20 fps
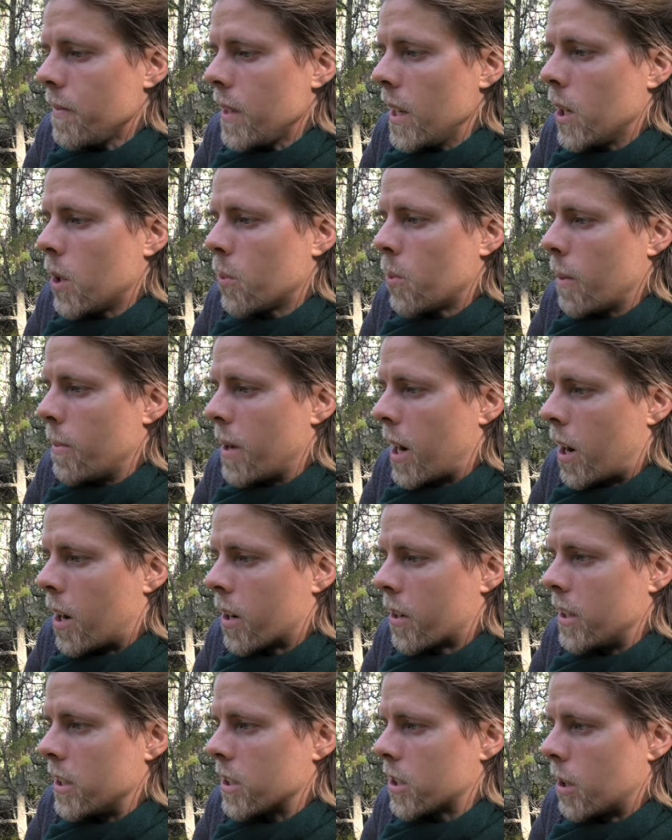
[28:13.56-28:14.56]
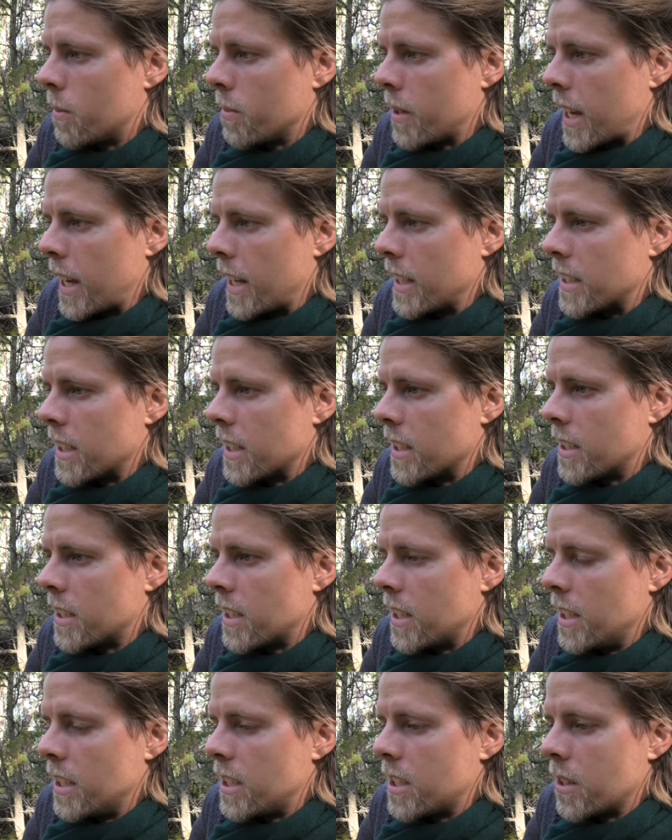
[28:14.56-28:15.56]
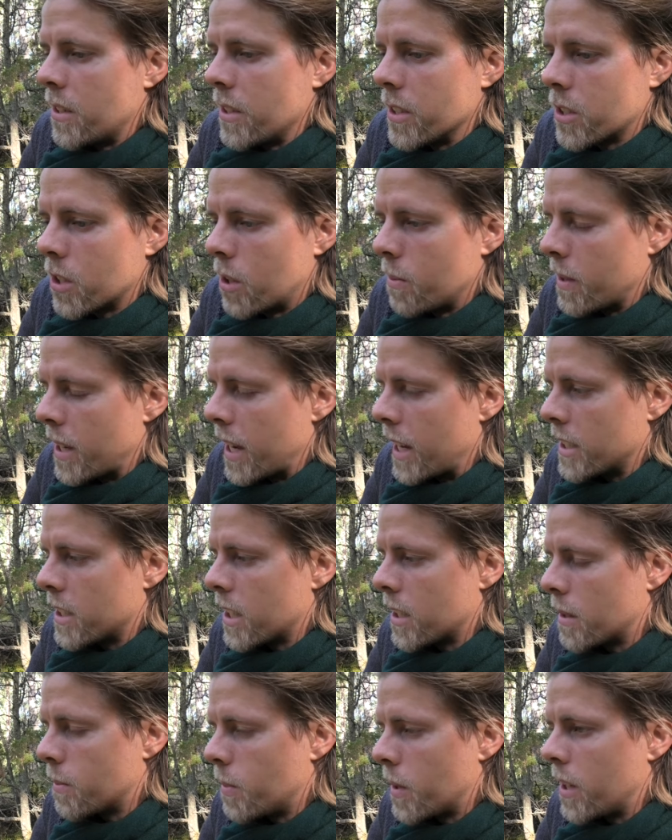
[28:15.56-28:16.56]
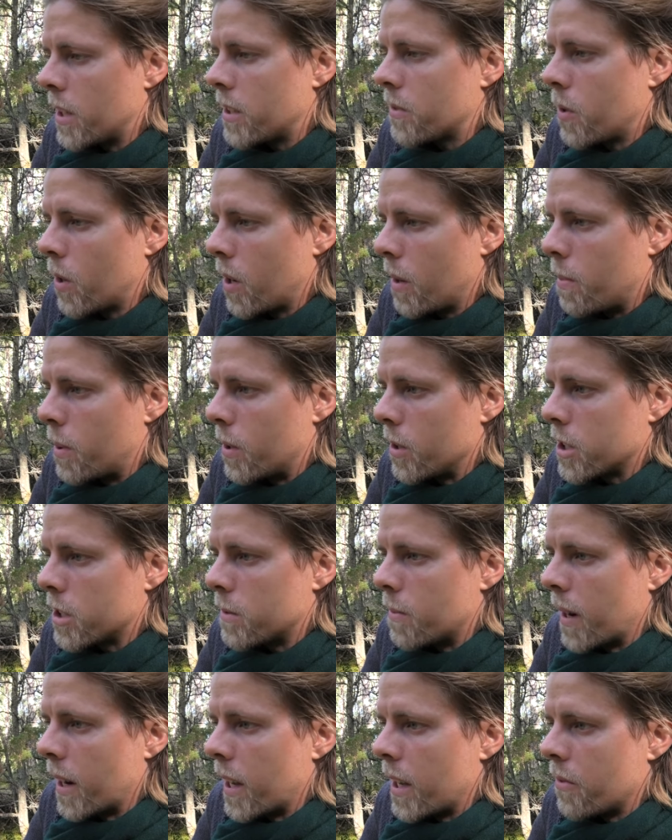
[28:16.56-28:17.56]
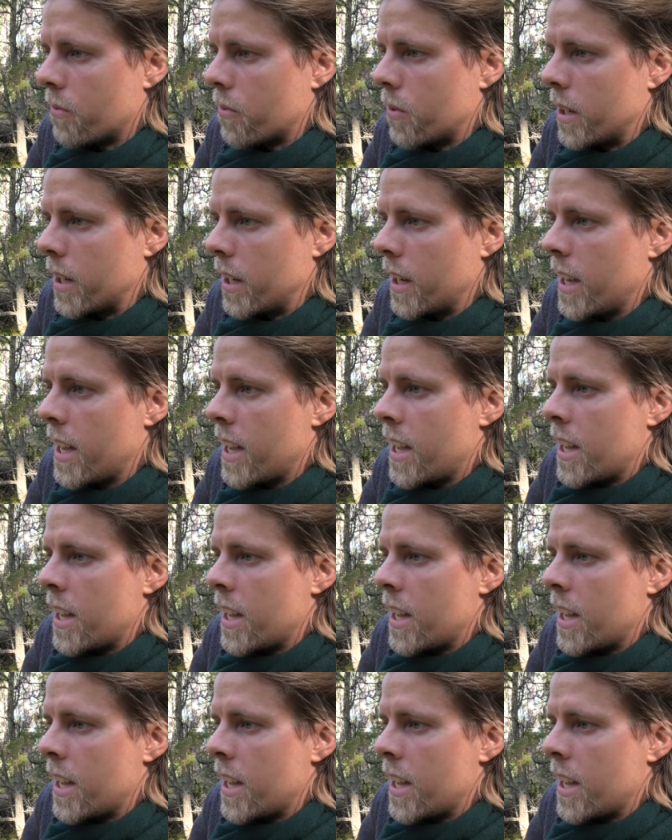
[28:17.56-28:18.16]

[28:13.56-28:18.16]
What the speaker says: It will be harder in some cases, easier in some cases, but it's fully possible if we